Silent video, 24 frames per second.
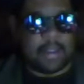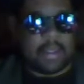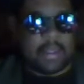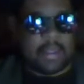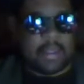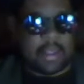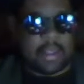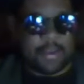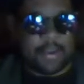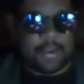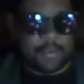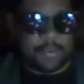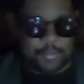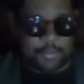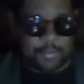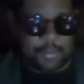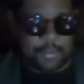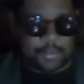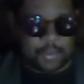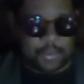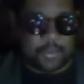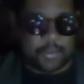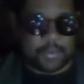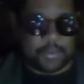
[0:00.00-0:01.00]
And it's
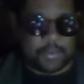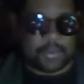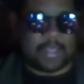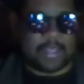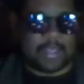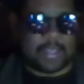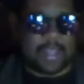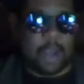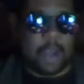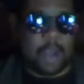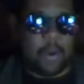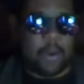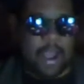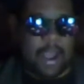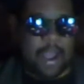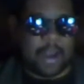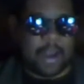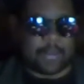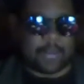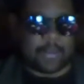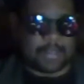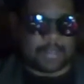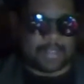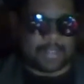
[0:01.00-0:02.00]
really cool seeing how
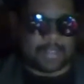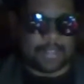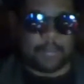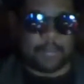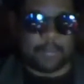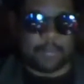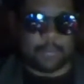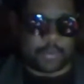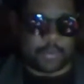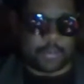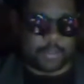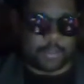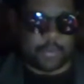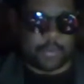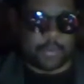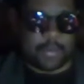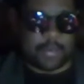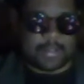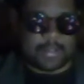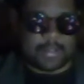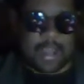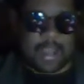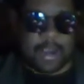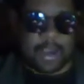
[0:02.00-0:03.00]
Iris is able to destroy the
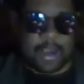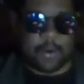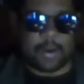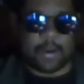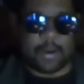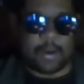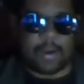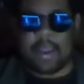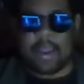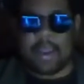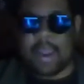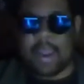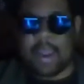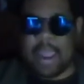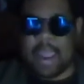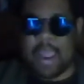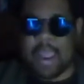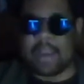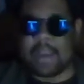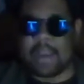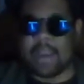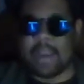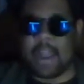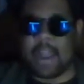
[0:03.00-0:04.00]
tower,
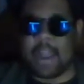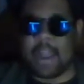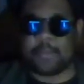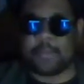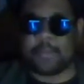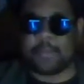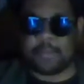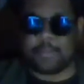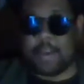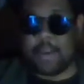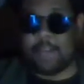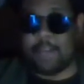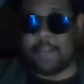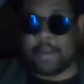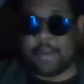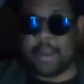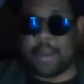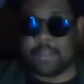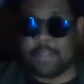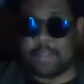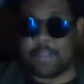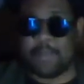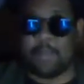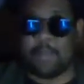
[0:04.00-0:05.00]
and it helps free everybody
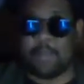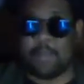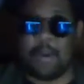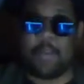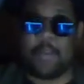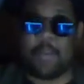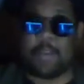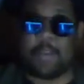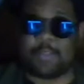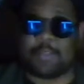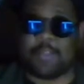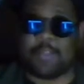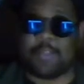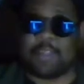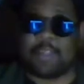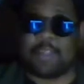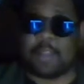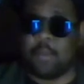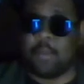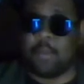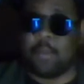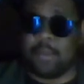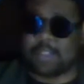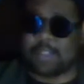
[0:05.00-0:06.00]
else up. And everyone else is feeling like,
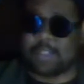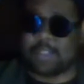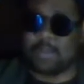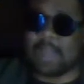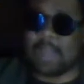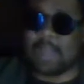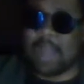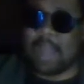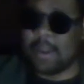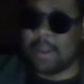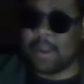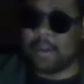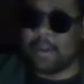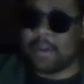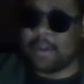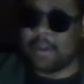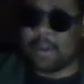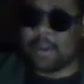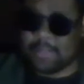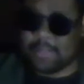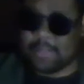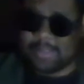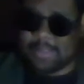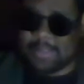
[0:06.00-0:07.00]
well, let's rely on you know,
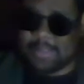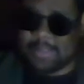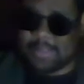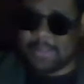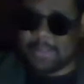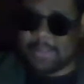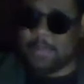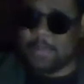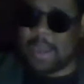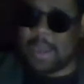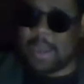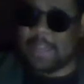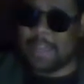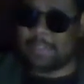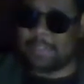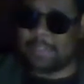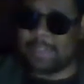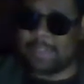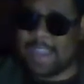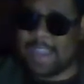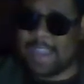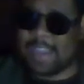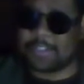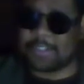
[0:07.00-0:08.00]
this new guy, the
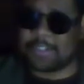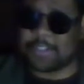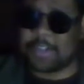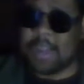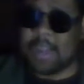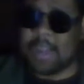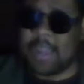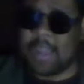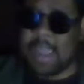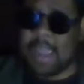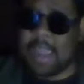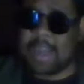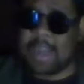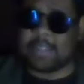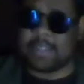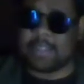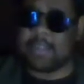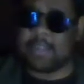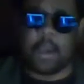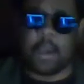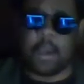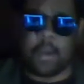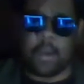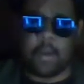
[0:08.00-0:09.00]
Flash. And it's like,
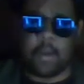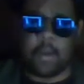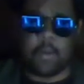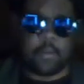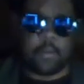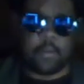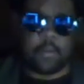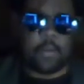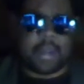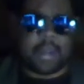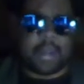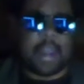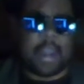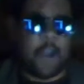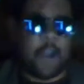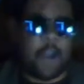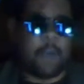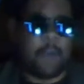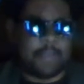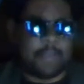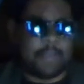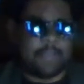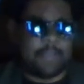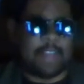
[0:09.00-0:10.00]
no, no, we can
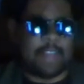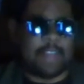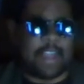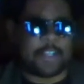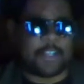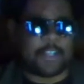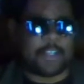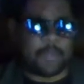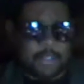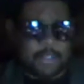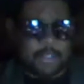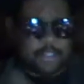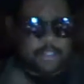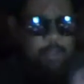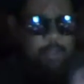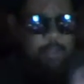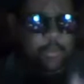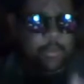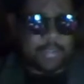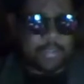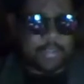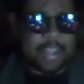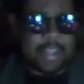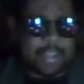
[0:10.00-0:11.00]
help the Flash. We can just do a
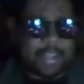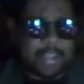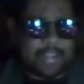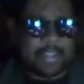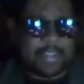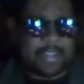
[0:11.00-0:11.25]
thing.